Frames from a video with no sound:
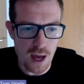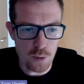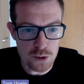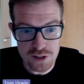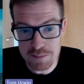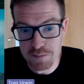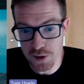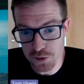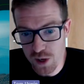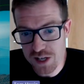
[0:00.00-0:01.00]
We also need
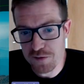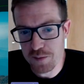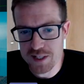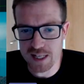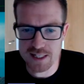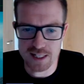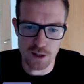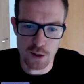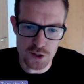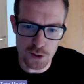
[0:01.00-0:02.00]
modern ways of
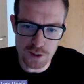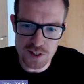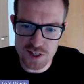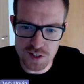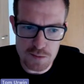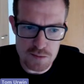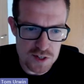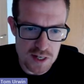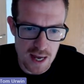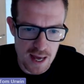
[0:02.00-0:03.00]
protecting those older
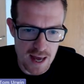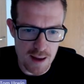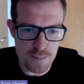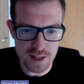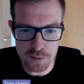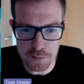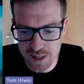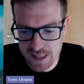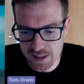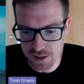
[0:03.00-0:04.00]
systems. They could
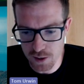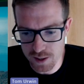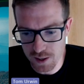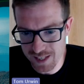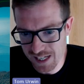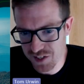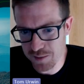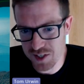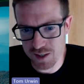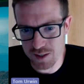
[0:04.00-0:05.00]
be
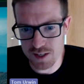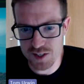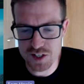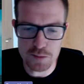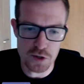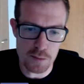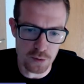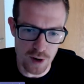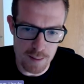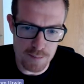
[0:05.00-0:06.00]
legacy systems
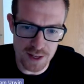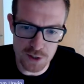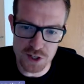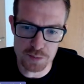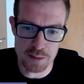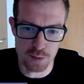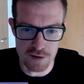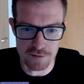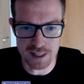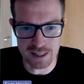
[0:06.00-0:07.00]
on-prem. There could just be
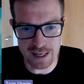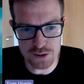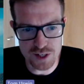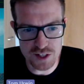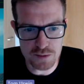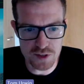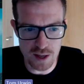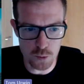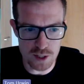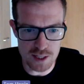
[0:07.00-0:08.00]
private cloud systems
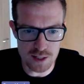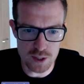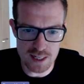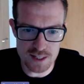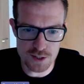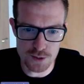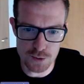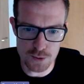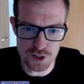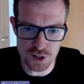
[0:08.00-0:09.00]
that we need
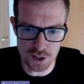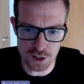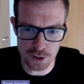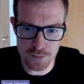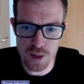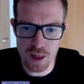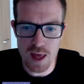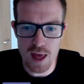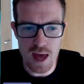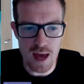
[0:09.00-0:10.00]
to secure.
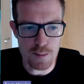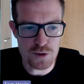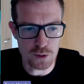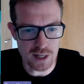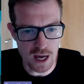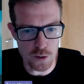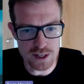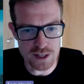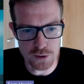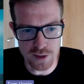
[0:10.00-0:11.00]
So we'll look at how
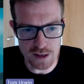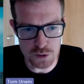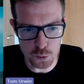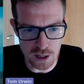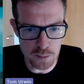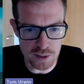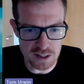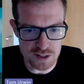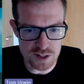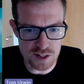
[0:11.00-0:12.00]
we can do that as well,
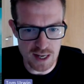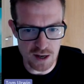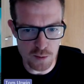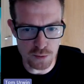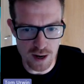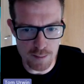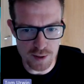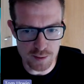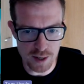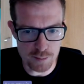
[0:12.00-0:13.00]
because
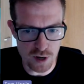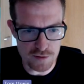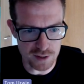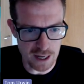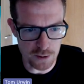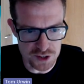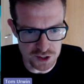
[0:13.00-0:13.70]
on-prem and private cloud